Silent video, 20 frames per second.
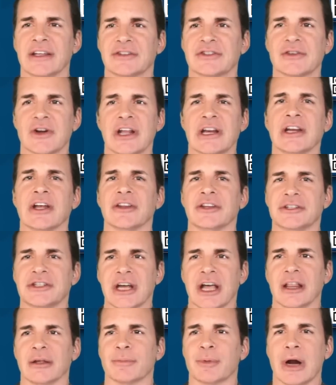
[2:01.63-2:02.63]
it's written on the
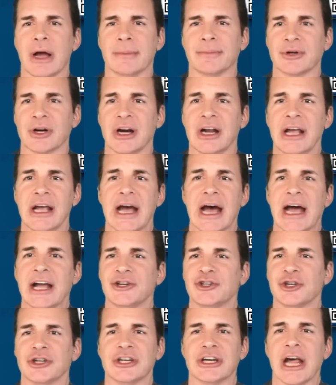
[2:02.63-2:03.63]
teleprompter.
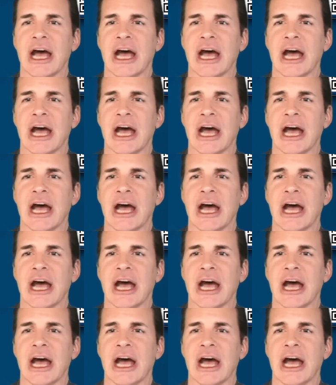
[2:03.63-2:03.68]
I should